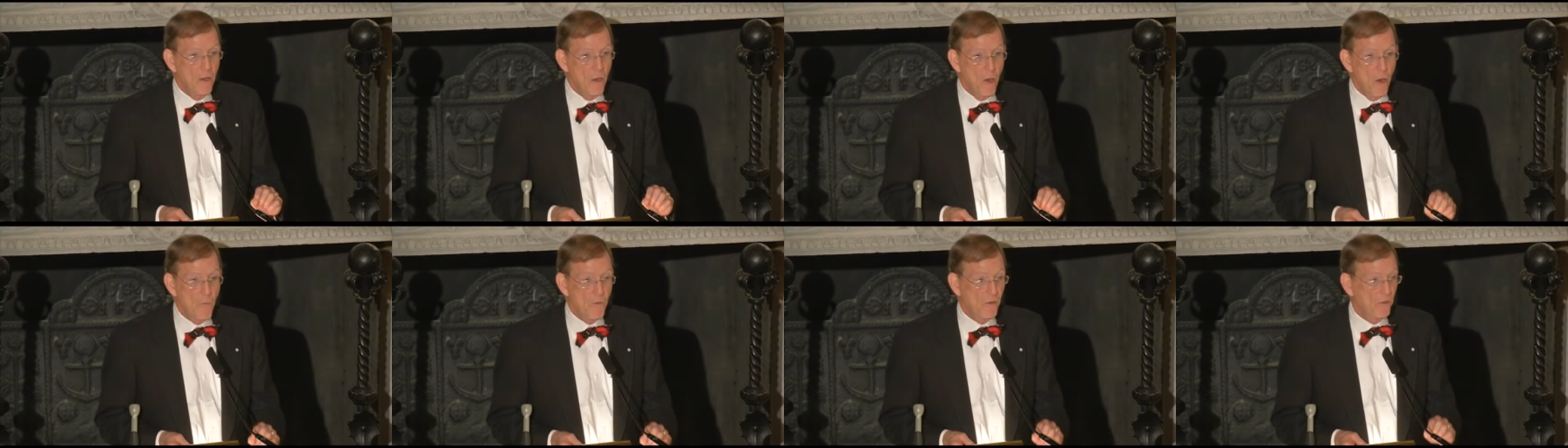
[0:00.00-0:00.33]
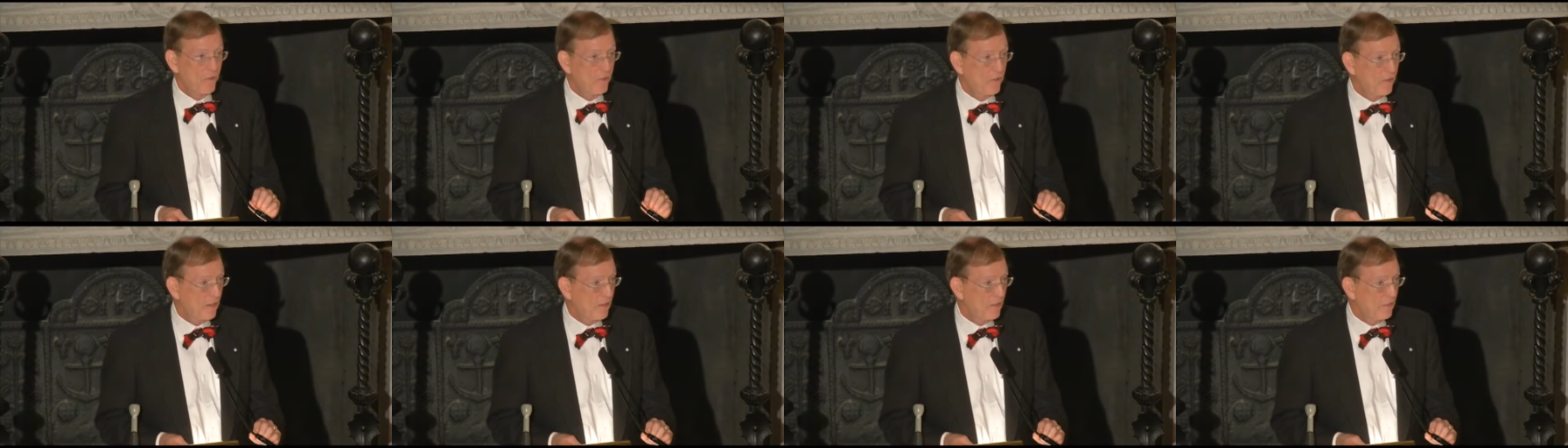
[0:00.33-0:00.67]
over
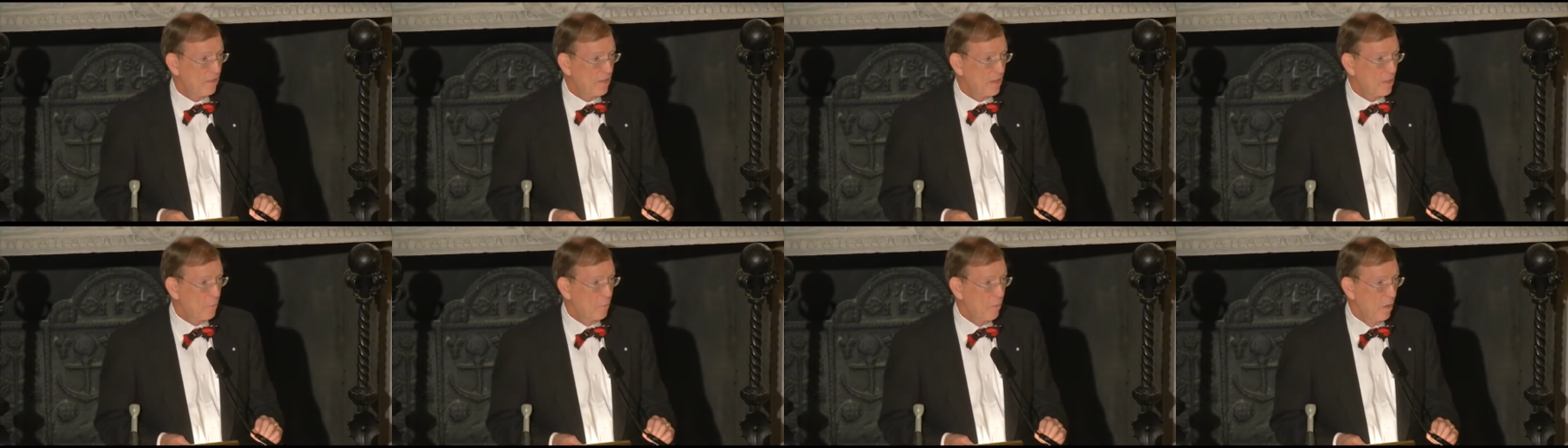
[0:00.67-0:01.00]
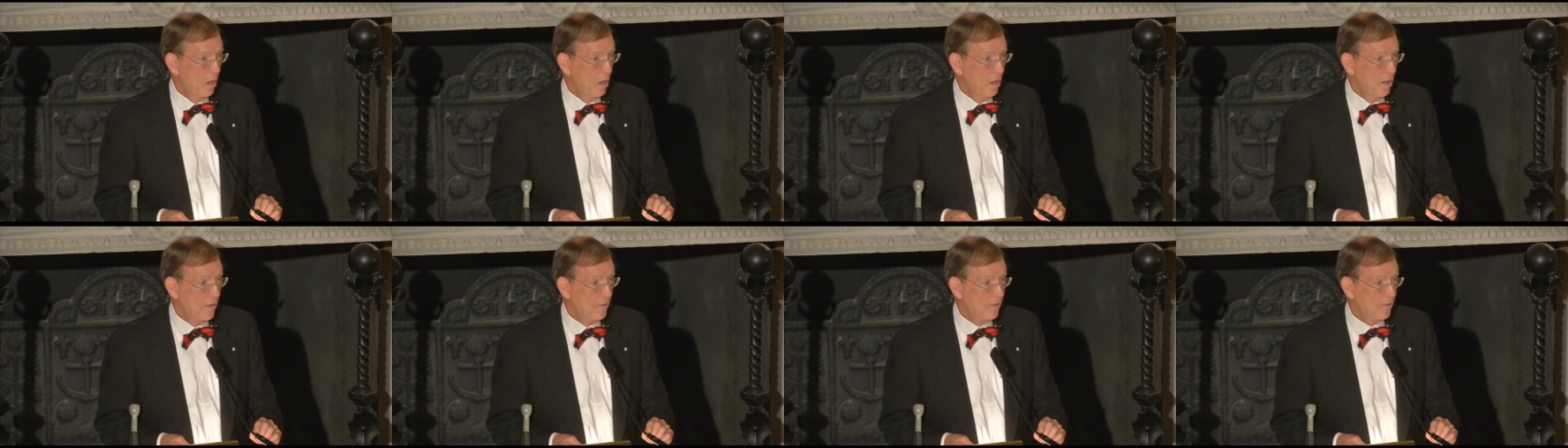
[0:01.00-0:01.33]
60
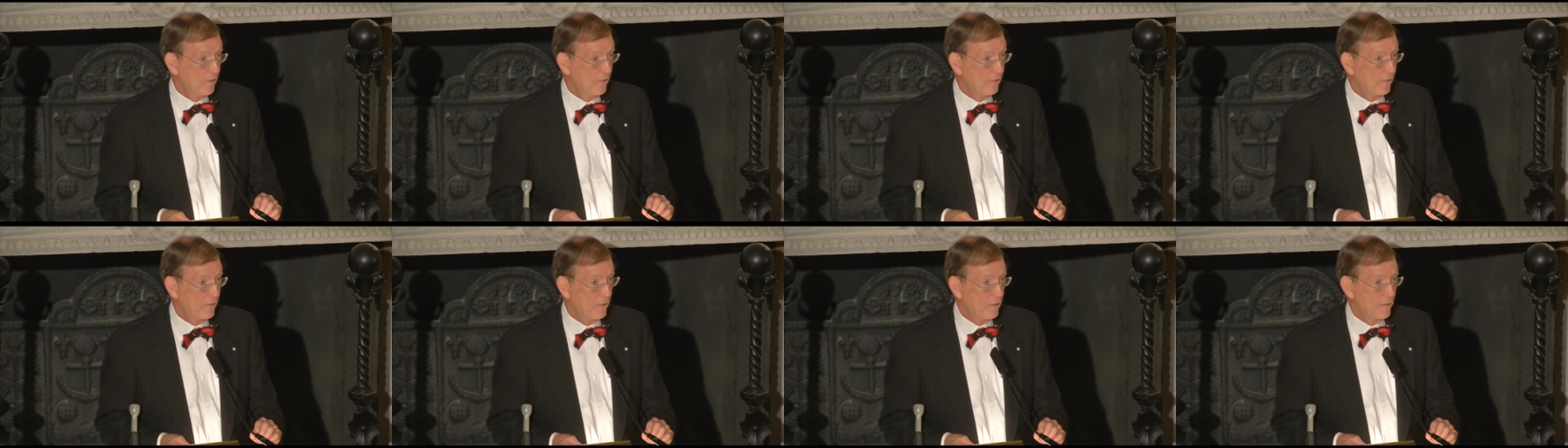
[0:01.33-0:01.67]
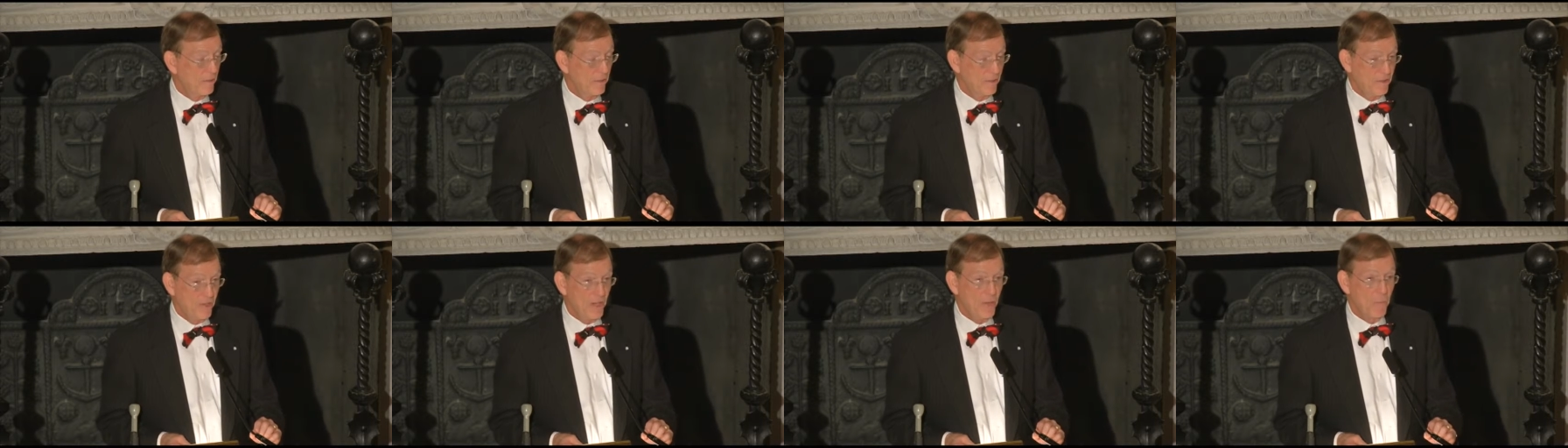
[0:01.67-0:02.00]
was
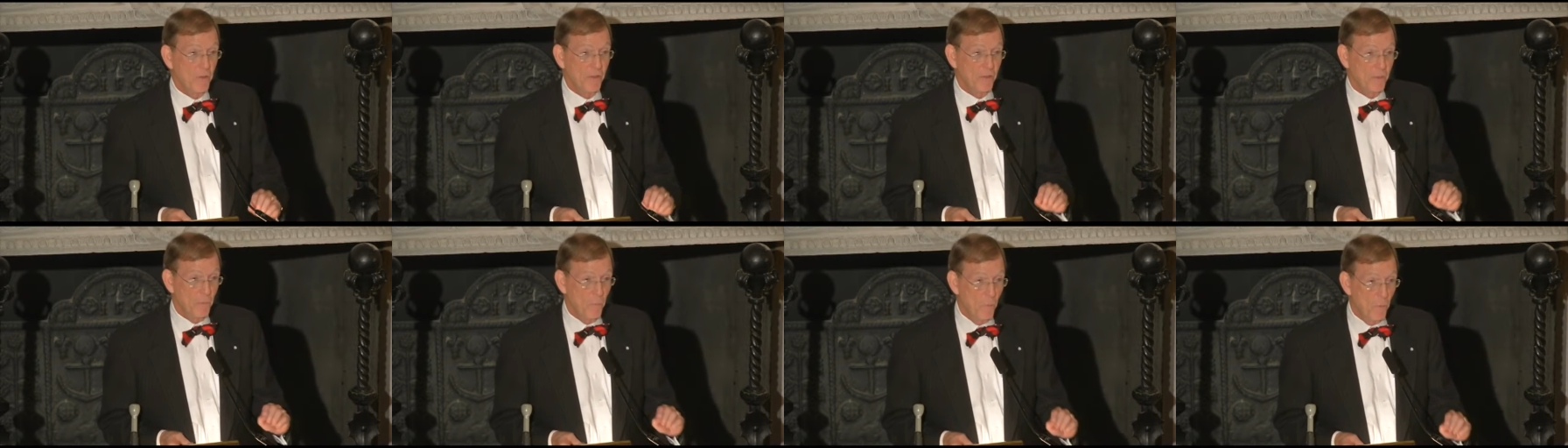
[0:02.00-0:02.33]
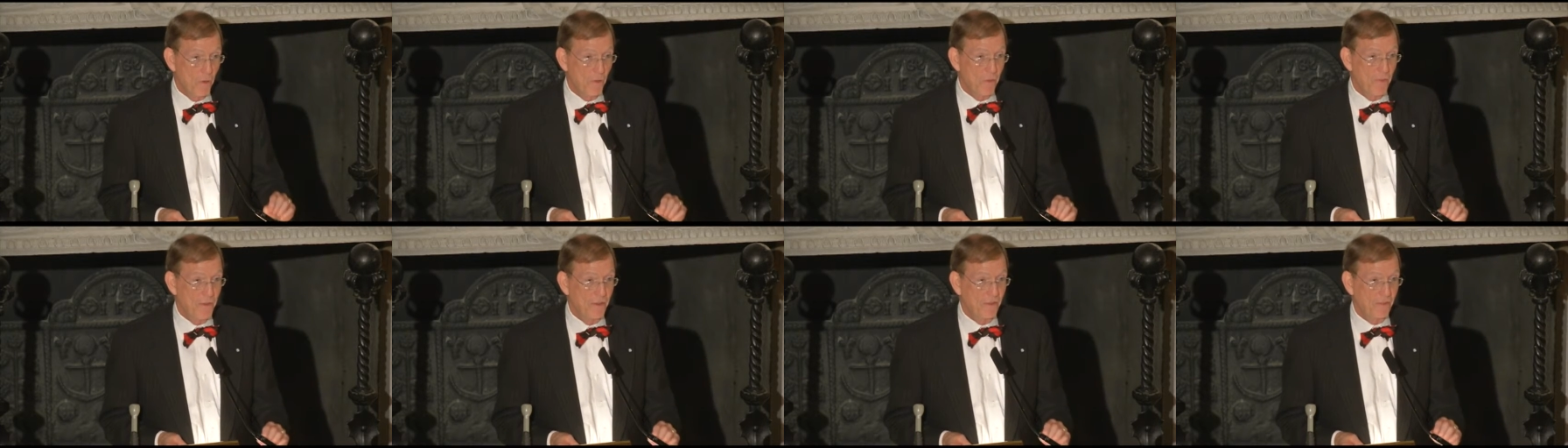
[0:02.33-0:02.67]
she was
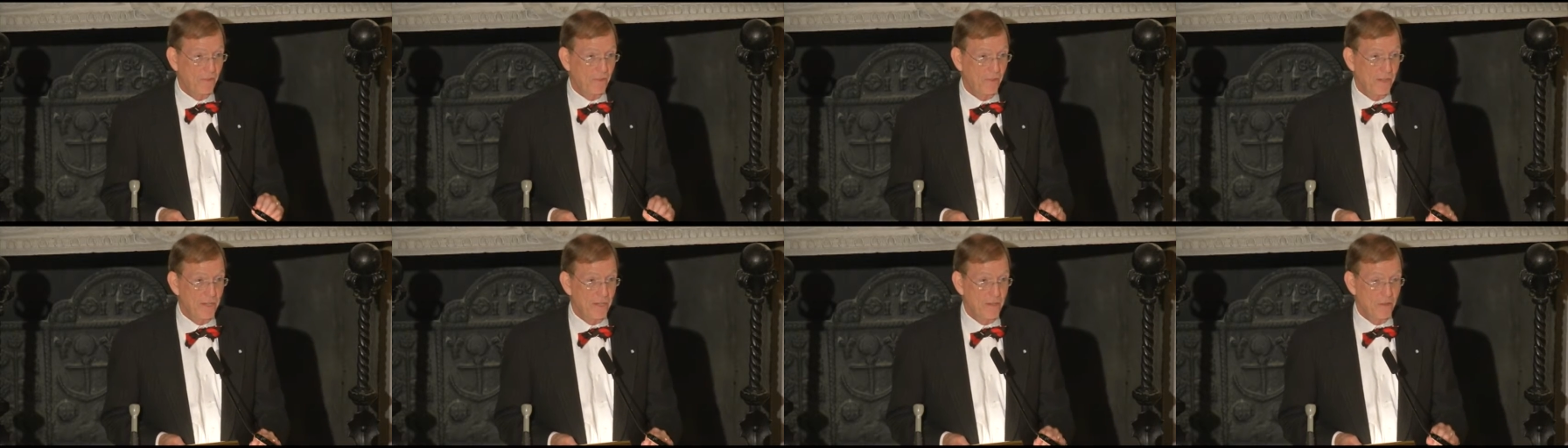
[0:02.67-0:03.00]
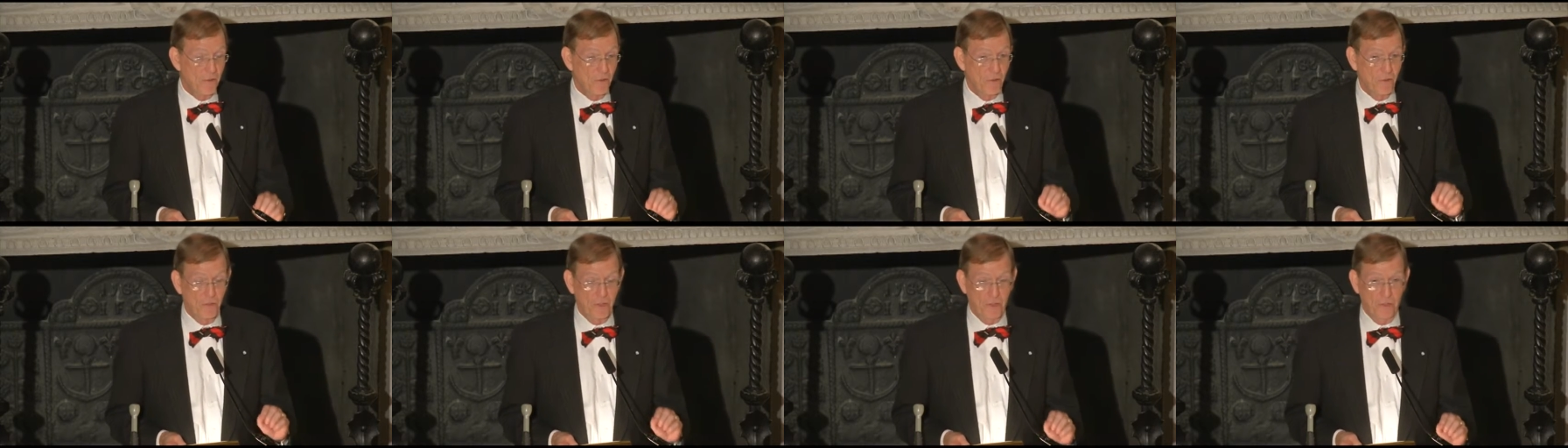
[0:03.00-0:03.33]
more than a
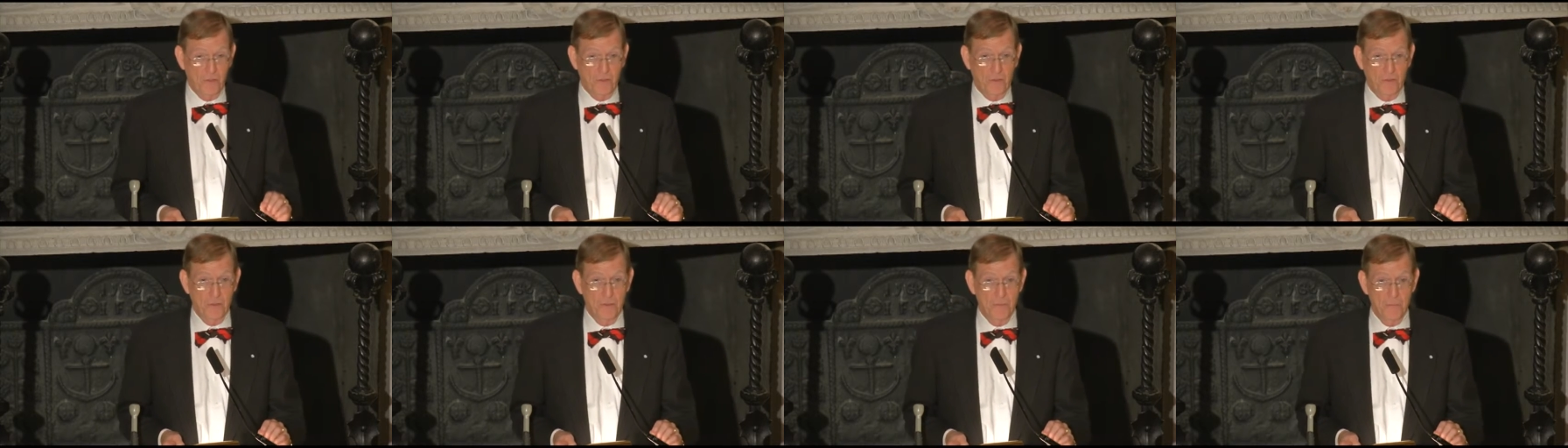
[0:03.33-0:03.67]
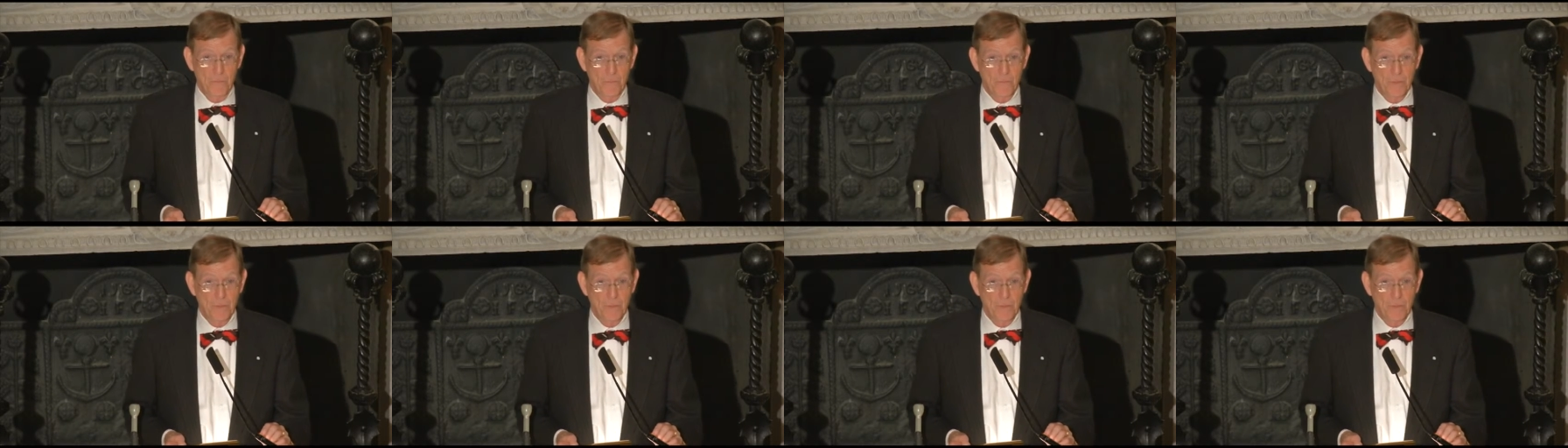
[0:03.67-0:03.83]
senior citizen.